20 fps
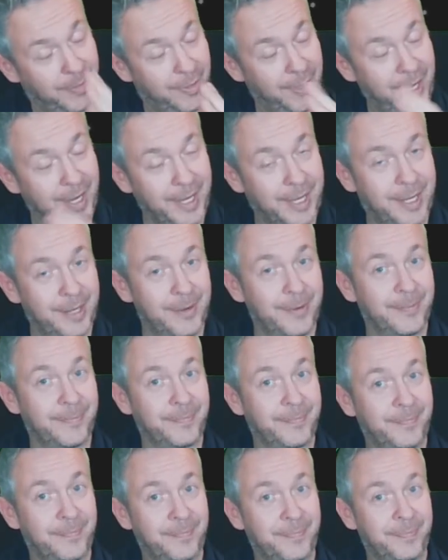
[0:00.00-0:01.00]
Thank you!
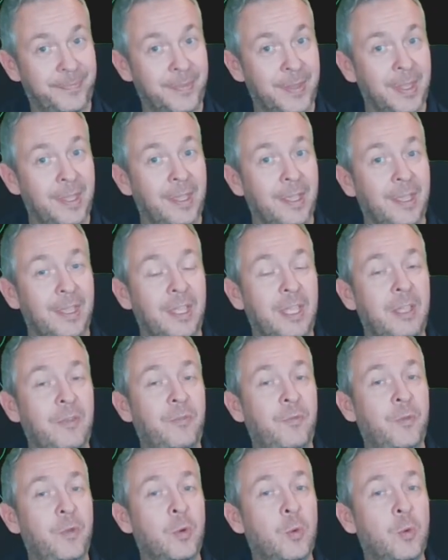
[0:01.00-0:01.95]
If